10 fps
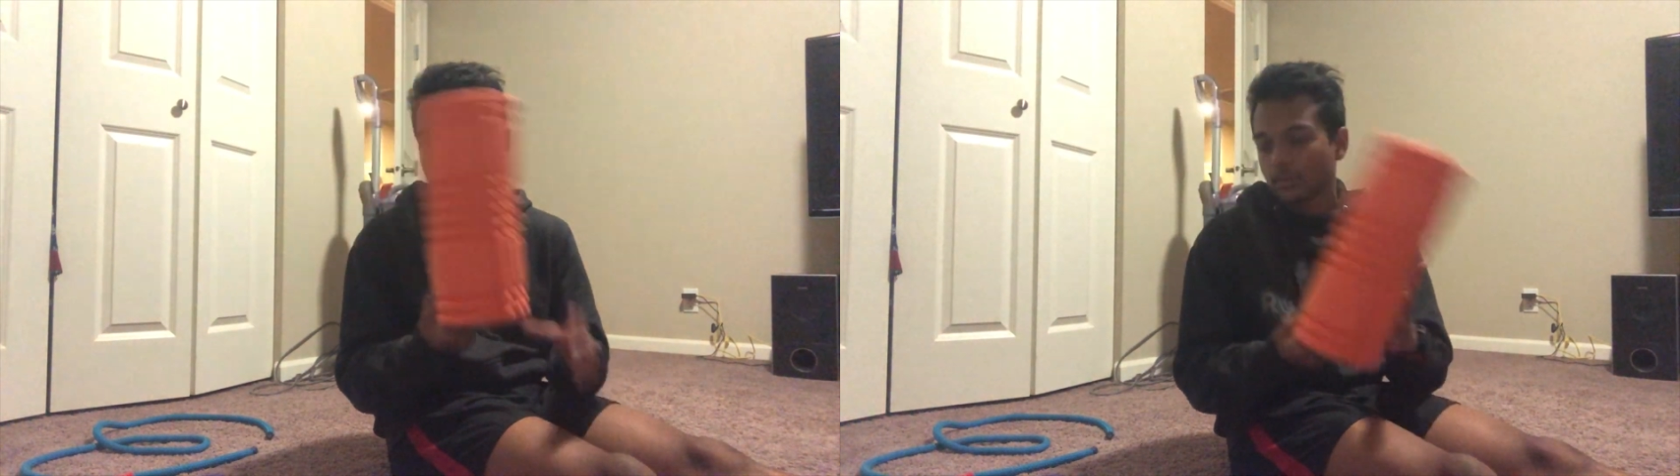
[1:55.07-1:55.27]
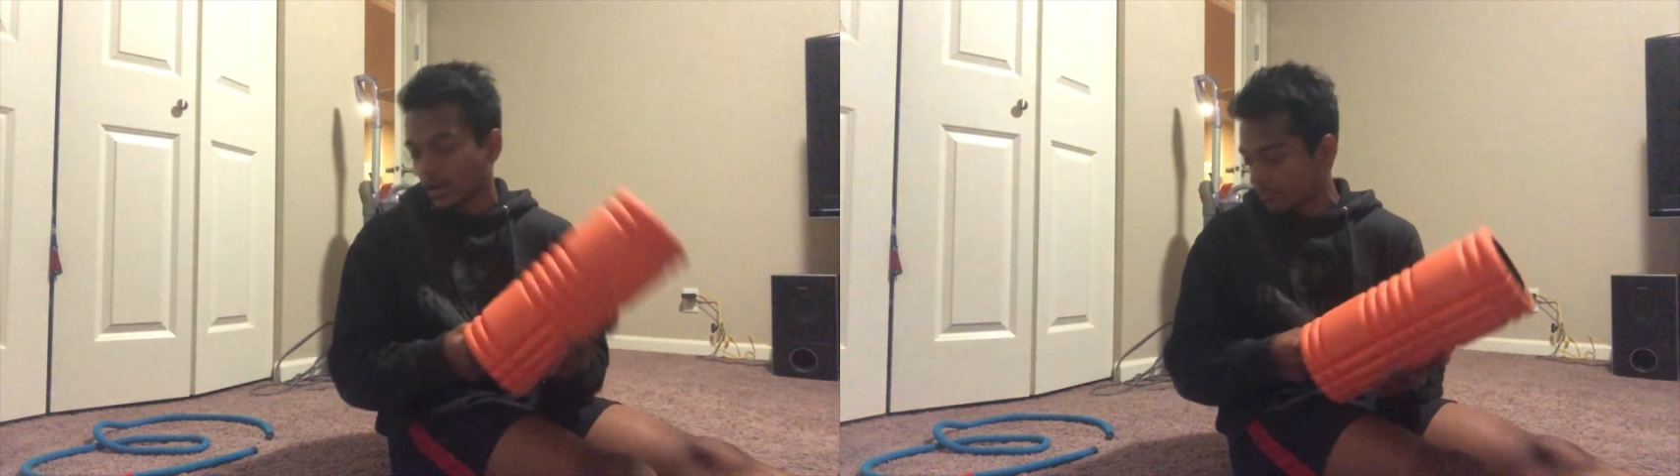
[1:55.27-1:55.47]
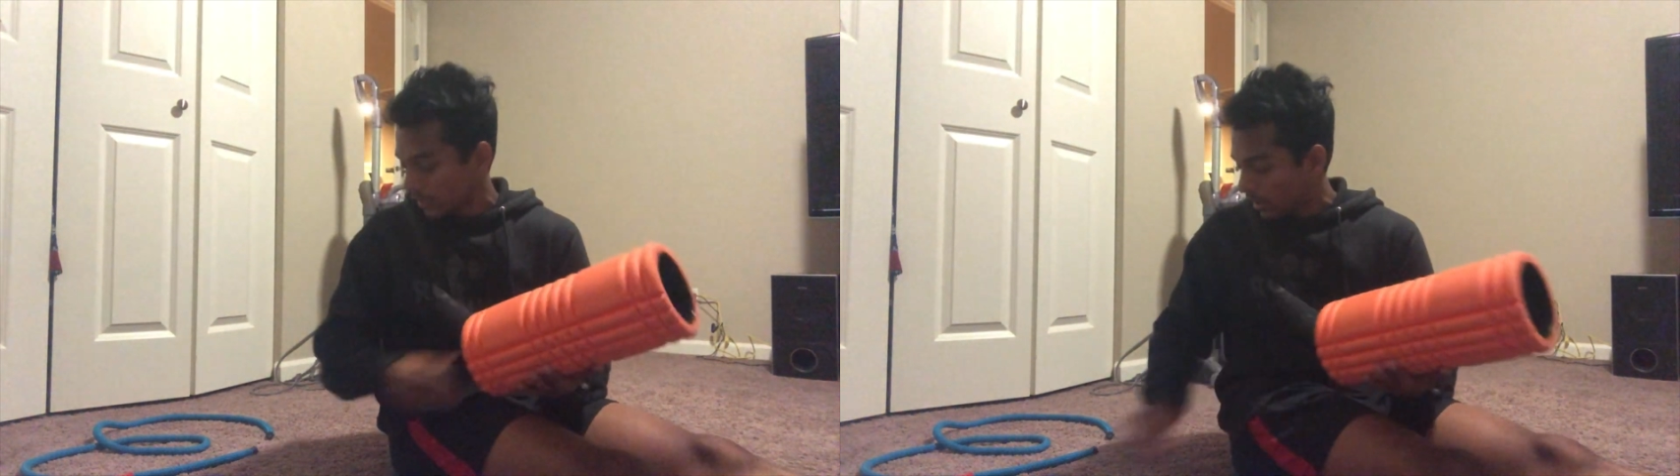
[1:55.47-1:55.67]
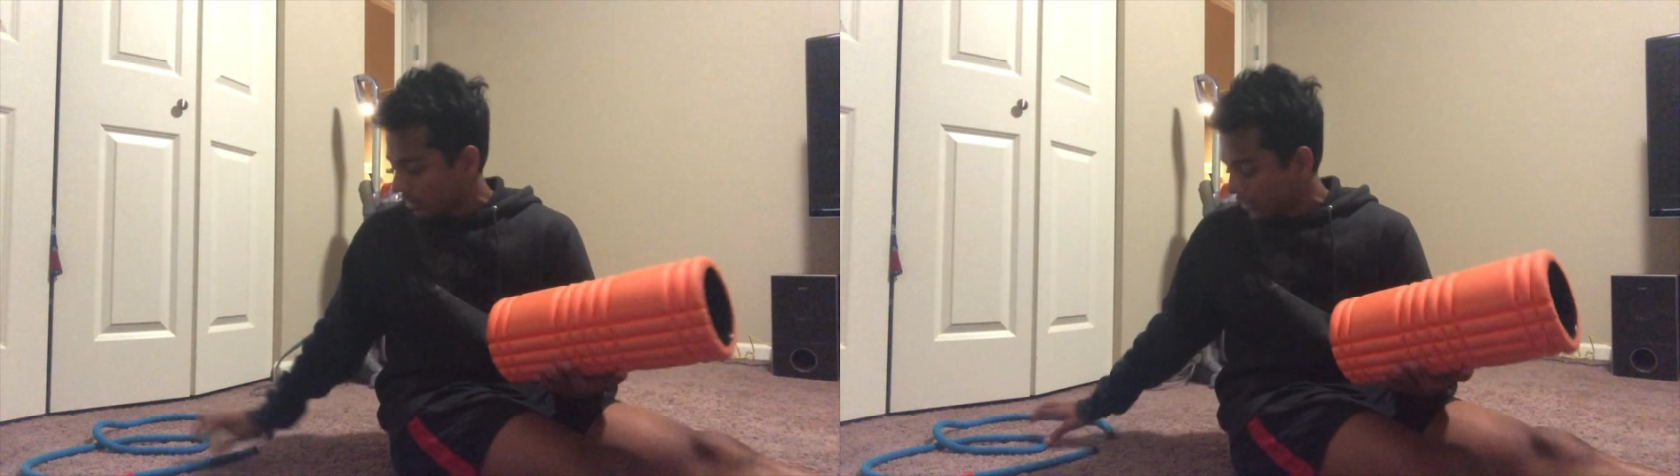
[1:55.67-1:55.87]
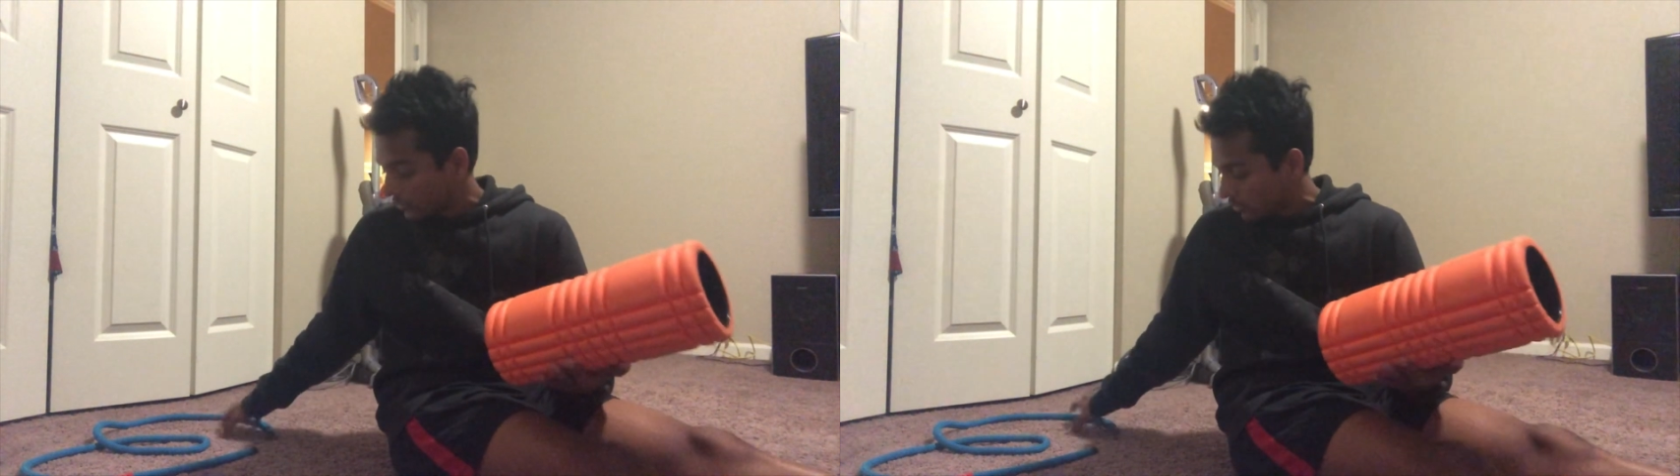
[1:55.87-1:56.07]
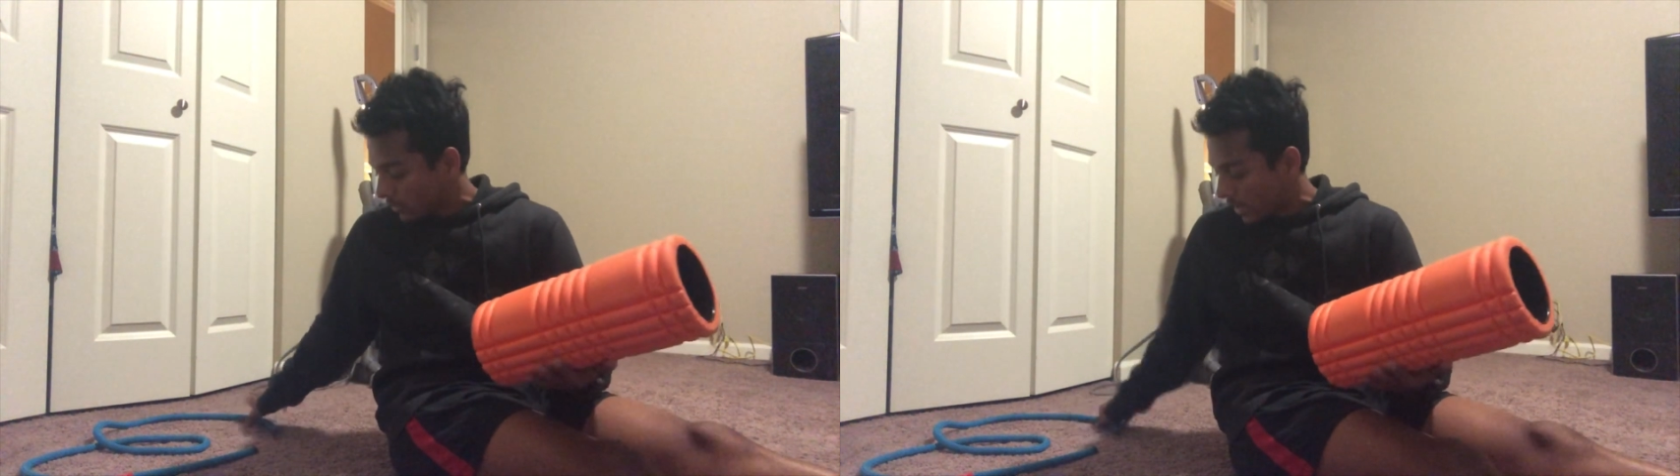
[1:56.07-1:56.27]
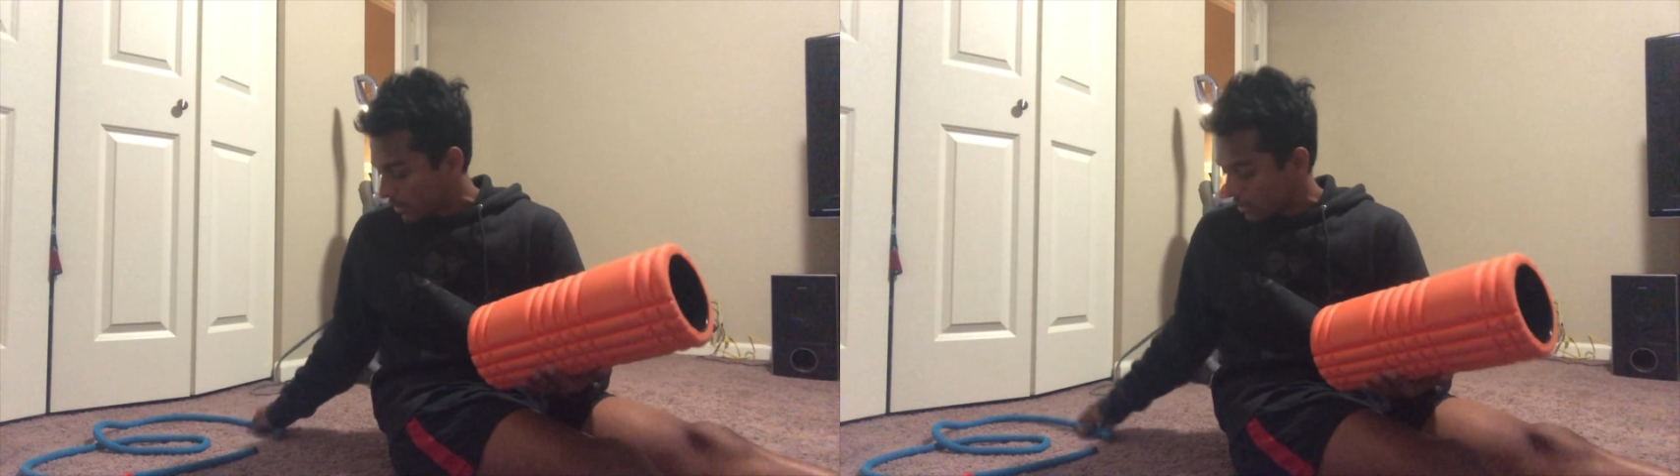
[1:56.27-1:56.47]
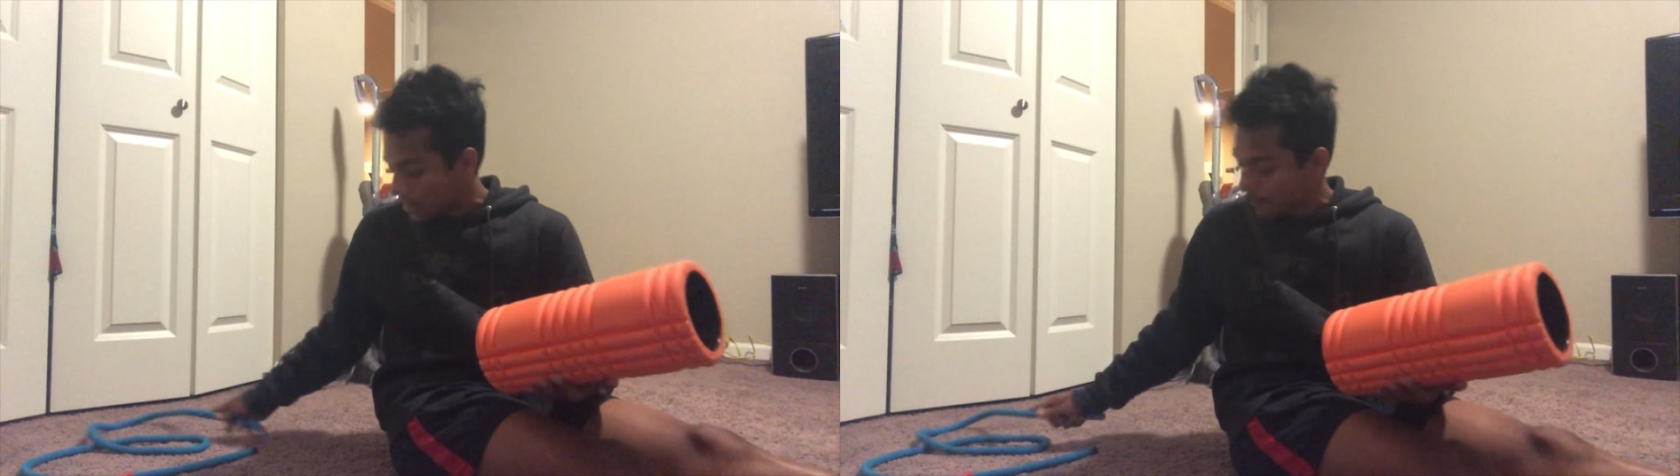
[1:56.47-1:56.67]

and then after that I'll go through that